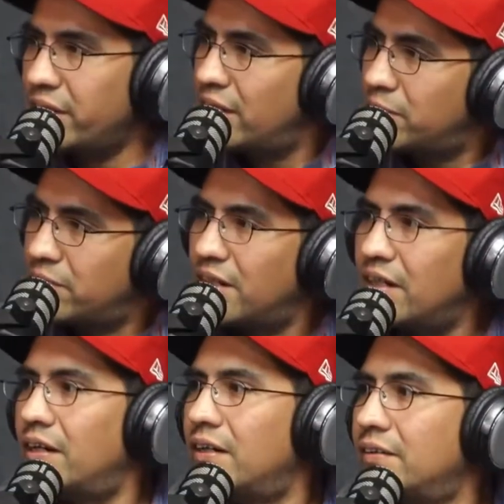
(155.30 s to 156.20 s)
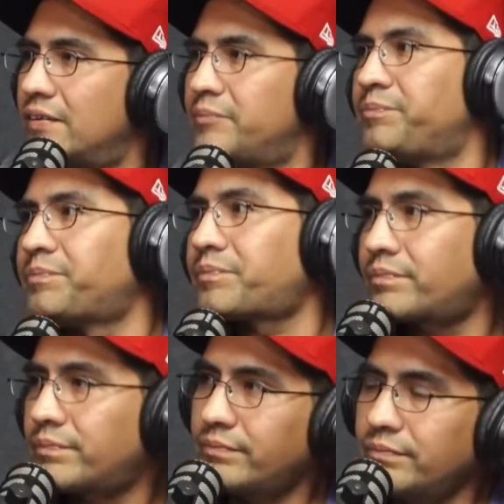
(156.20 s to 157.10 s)
up. Uh, yeah, but you could just show it
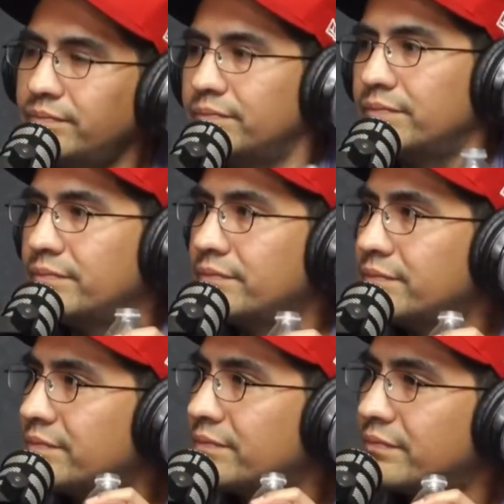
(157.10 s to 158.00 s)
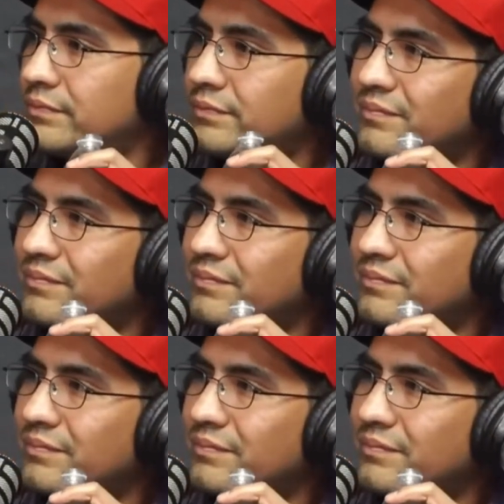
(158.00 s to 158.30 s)
though. I want to see all these now.